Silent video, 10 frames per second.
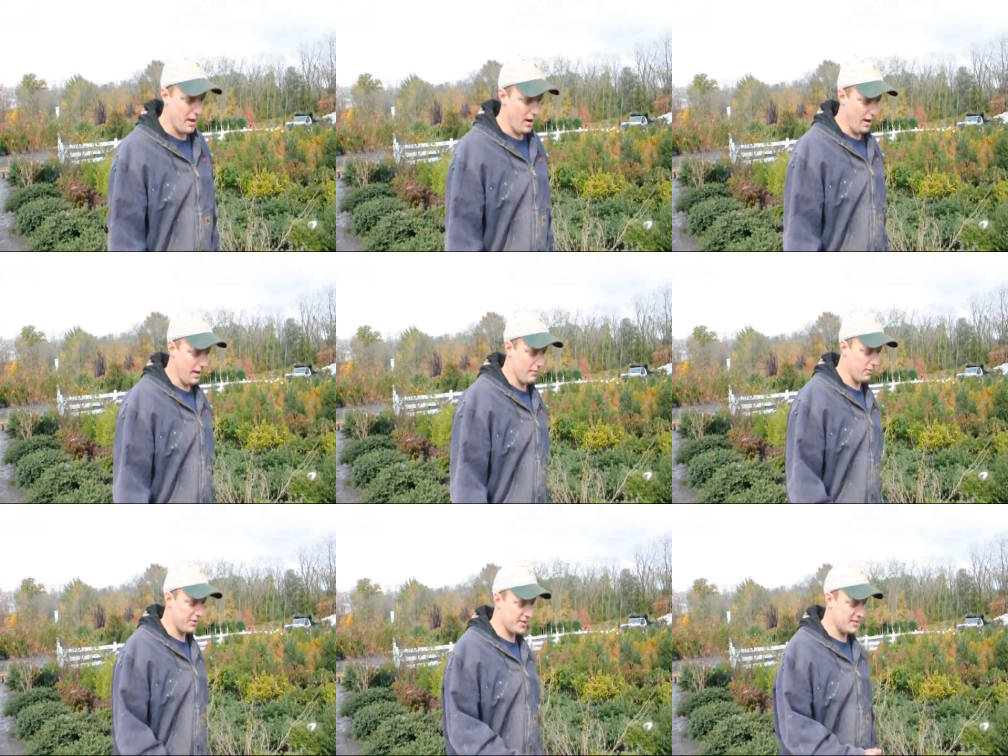Uh,
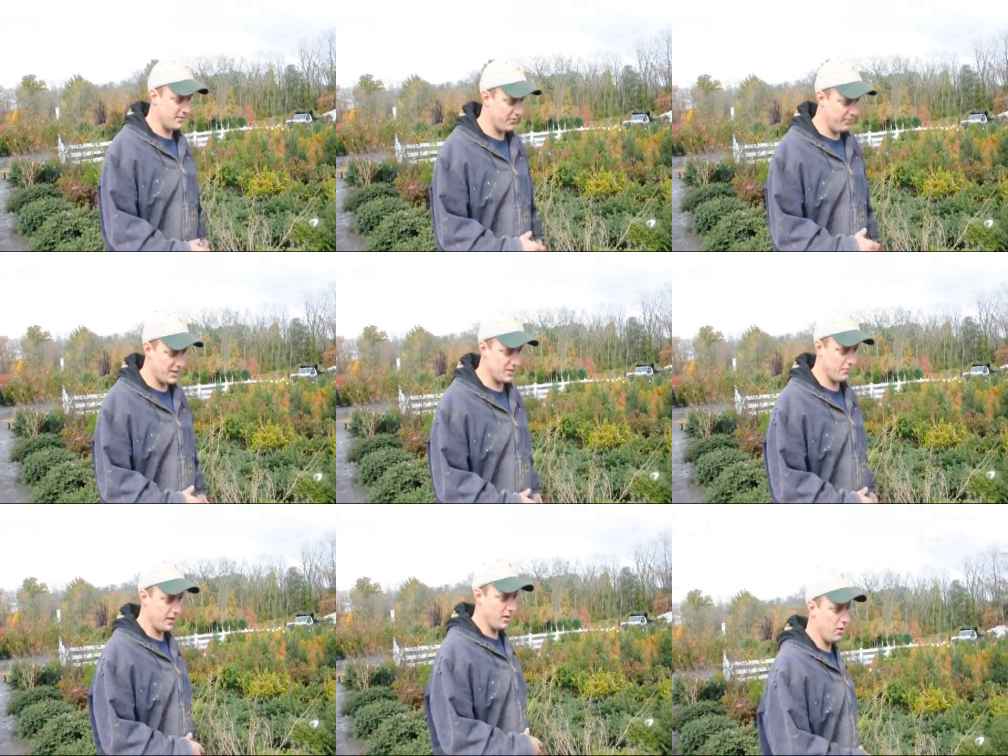with this information,
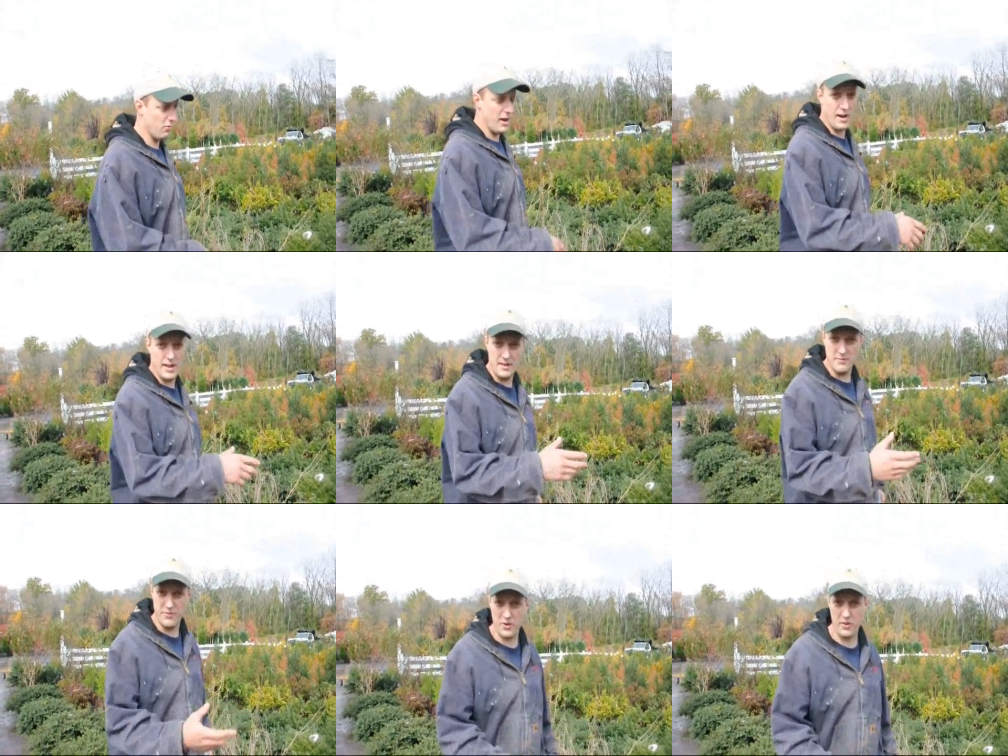we can go around and
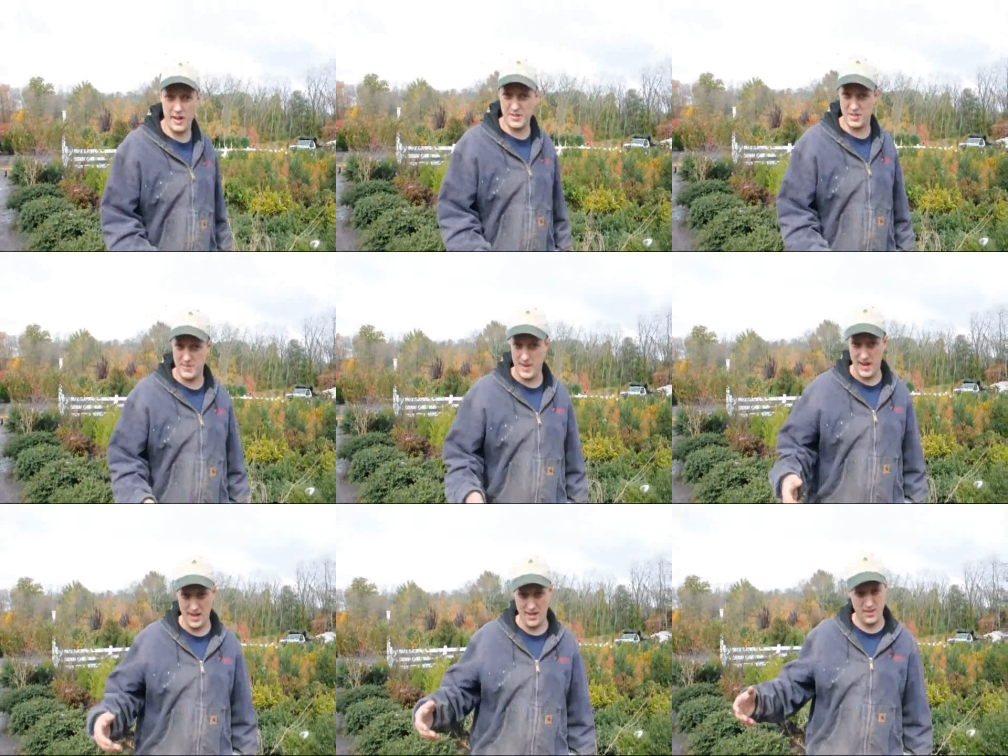fertilize just about
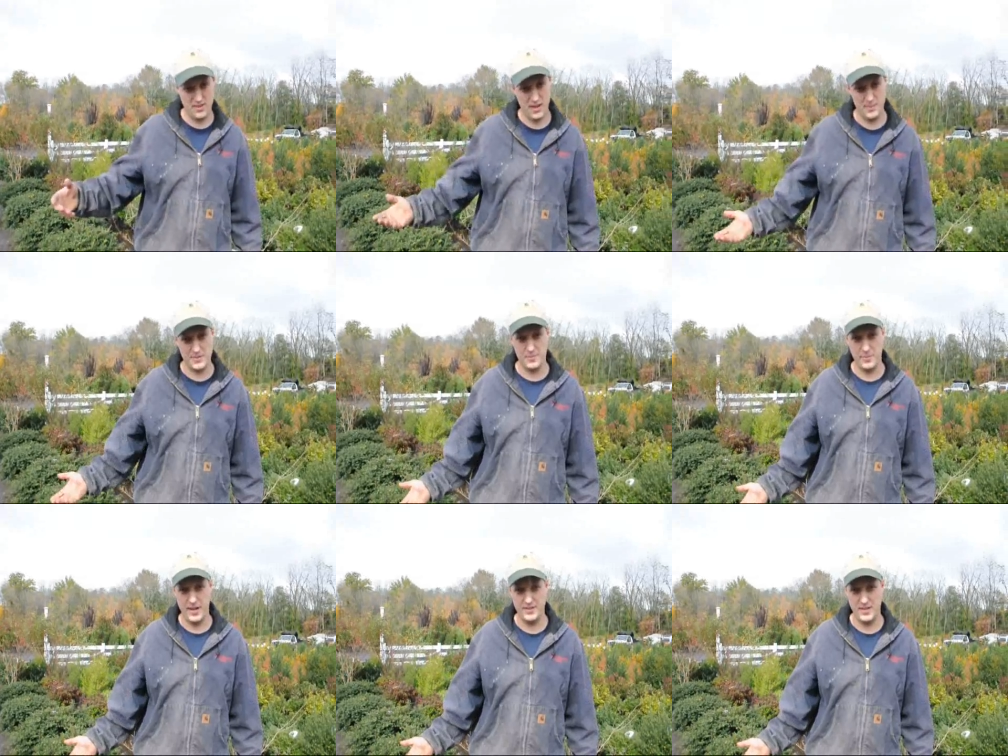any other types of
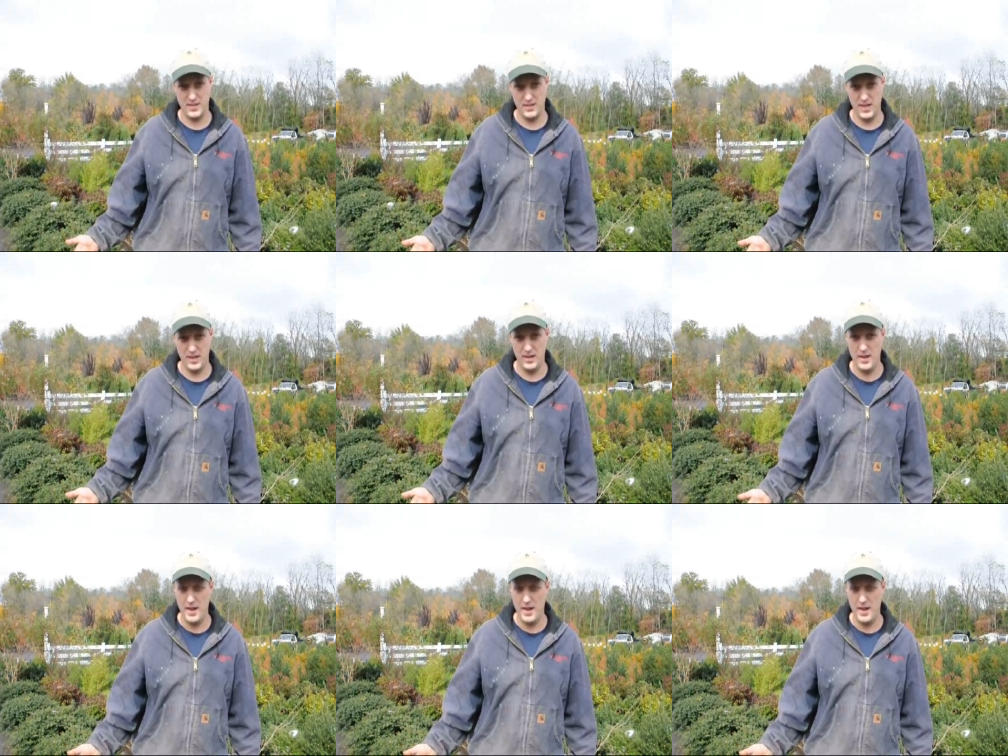plants that you need.